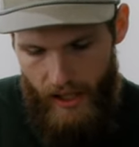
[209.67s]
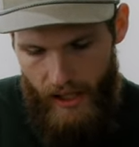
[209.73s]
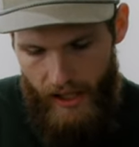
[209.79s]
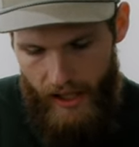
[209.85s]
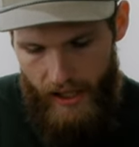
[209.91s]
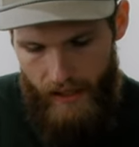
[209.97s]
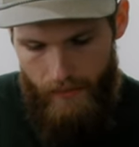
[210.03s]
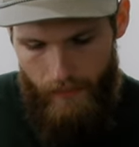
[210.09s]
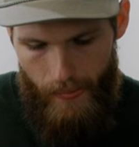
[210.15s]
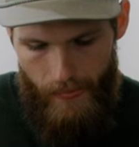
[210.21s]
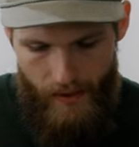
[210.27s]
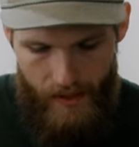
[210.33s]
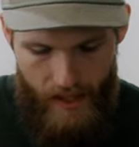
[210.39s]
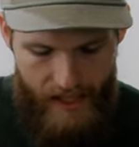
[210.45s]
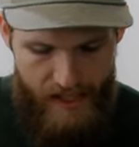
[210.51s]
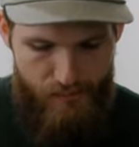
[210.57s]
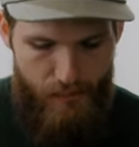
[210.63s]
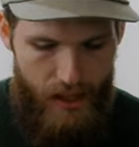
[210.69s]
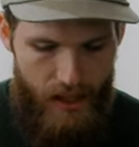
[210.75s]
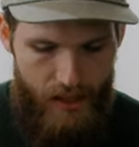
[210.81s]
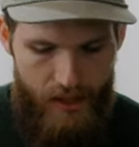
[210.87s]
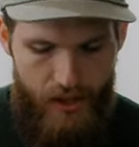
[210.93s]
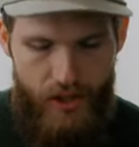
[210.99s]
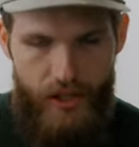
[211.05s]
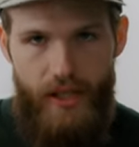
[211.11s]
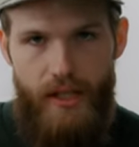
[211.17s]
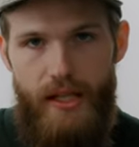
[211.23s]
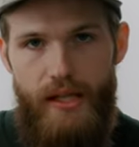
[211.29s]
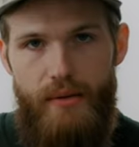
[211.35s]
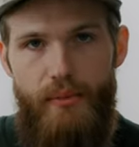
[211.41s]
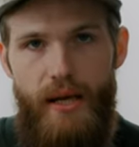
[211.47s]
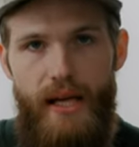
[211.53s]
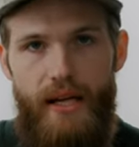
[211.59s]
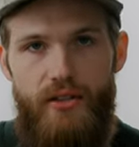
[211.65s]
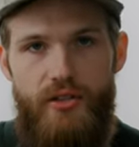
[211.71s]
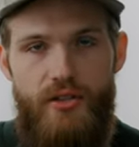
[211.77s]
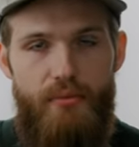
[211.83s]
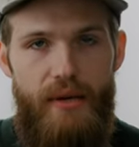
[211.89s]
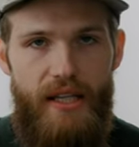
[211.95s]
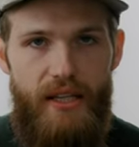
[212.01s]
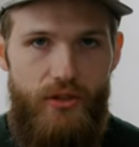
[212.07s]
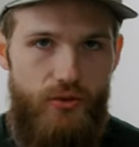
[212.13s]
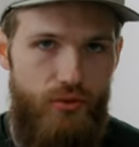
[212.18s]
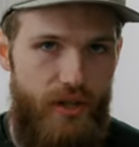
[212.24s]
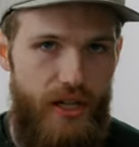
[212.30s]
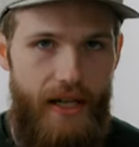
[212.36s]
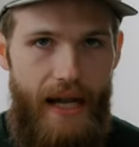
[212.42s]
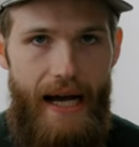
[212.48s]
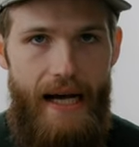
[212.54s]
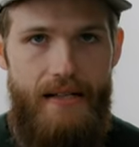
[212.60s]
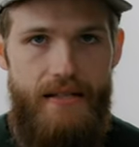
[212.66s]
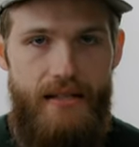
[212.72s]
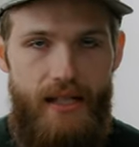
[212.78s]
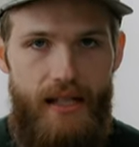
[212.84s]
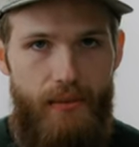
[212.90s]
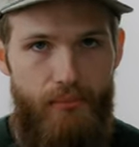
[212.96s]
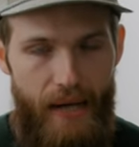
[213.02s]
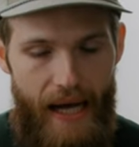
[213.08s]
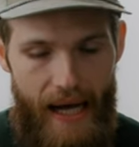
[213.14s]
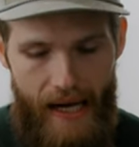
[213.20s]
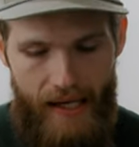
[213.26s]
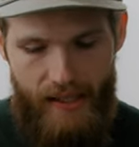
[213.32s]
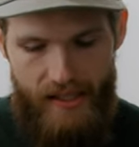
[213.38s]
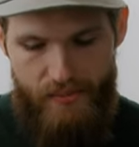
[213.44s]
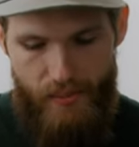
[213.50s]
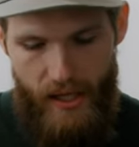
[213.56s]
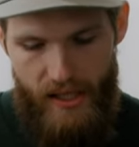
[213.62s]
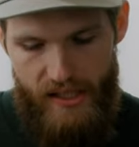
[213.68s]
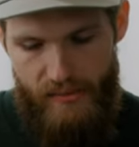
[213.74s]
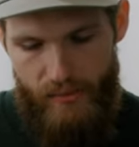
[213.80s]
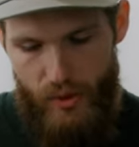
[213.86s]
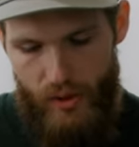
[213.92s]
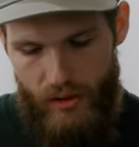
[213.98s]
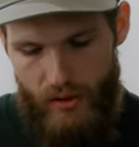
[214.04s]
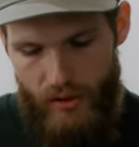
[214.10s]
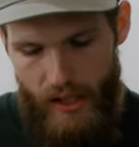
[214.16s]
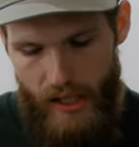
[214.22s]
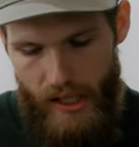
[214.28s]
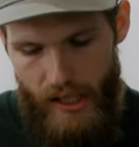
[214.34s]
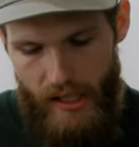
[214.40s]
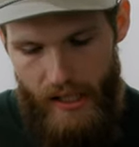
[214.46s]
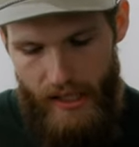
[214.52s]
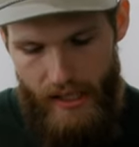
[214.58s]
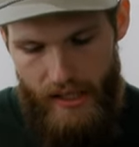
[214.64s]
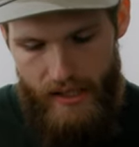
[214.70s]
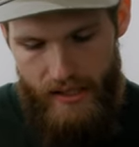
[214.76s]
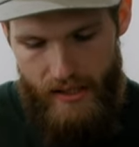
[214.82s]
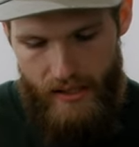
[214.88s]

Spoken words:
And the next mod that you're gonna need to make this rig as compact as possible, is